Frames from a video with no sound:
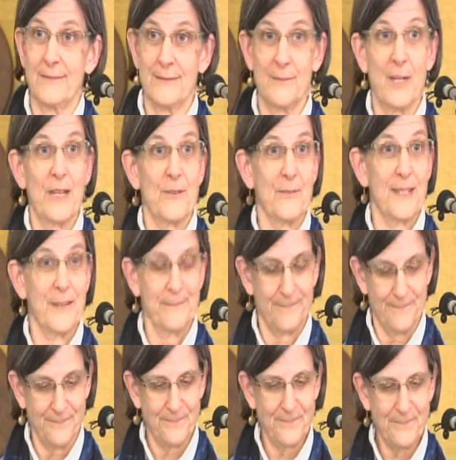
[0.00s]
by the way.
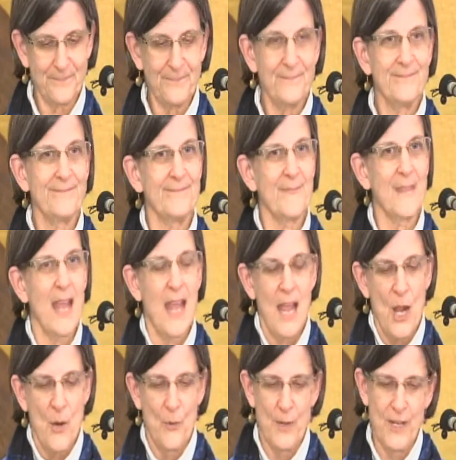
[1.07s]

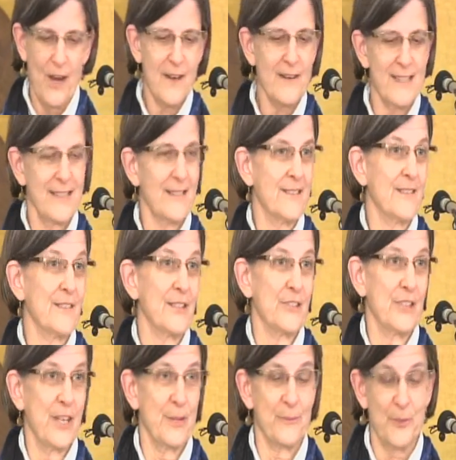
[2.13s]
We are here in the
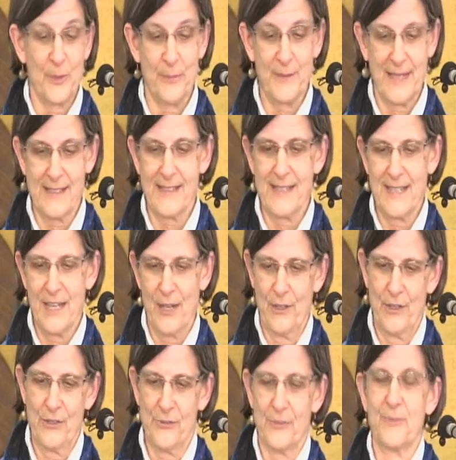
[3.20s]
Jane Pope Geske
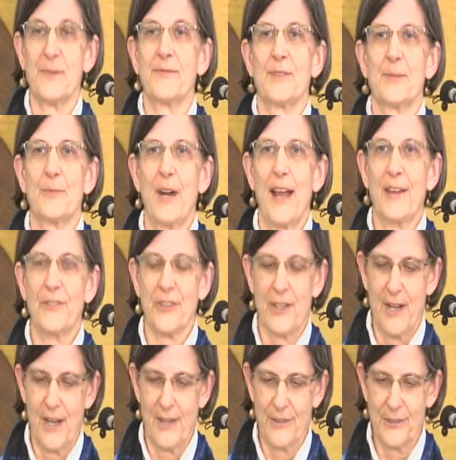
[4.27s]
Heritage Room of Nebraska
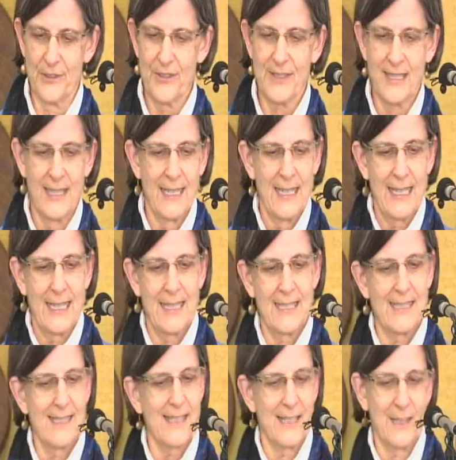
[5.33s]
Authors. It
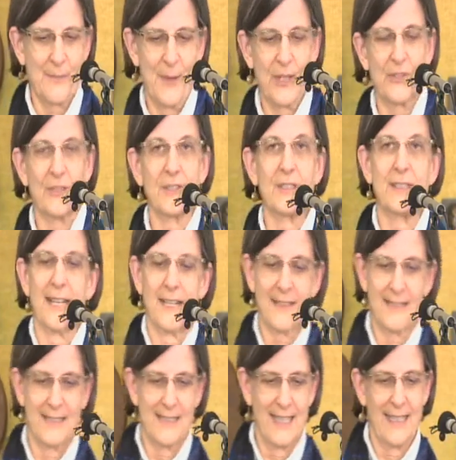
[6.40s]
is a special
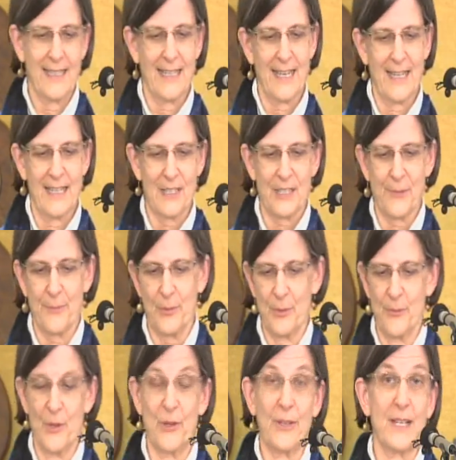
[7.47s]
collection dedicated to
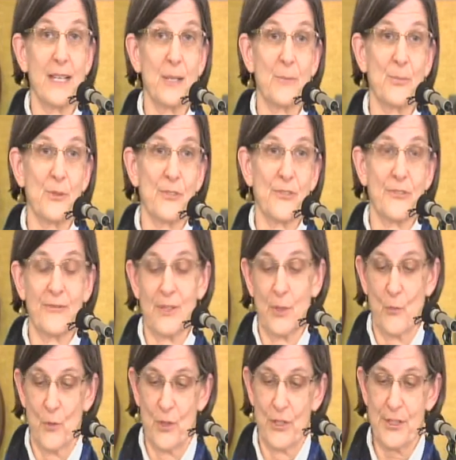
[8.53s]
promoting and preserving
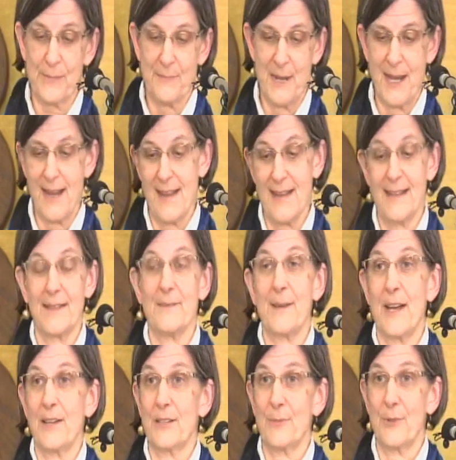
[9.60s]
works by and
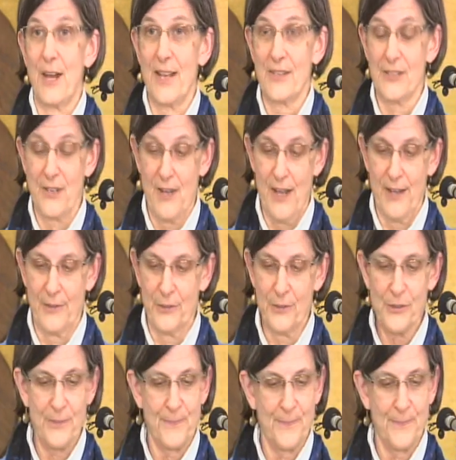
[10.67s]
about Nebraska authors.